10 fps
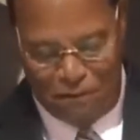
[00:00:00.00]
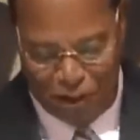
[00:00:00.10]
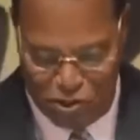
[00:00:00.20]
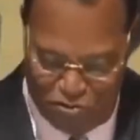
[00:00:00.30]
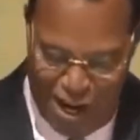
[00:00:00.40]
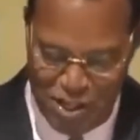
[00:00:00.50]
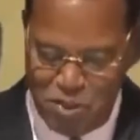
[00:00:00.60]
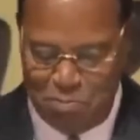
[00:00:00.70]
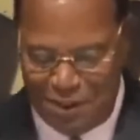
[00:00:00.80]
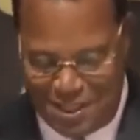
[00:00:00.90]
for
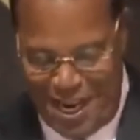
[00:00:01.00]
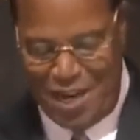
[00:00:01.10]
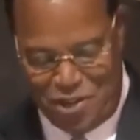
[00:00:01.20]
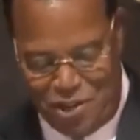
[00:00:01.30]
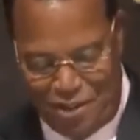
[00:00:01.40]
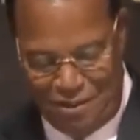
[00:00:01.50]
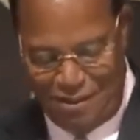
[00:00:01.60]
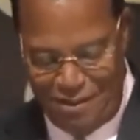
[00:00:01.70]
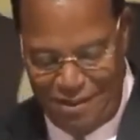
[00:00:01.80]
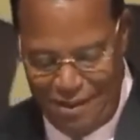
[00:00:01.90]
transportation,
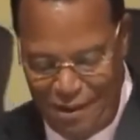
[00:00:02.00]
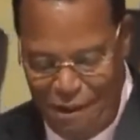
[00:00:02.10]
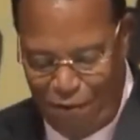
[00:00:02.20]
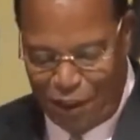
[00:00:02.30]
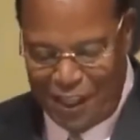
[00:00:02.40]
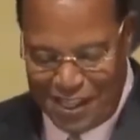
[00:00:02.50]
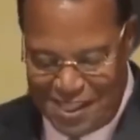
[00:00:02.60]
for the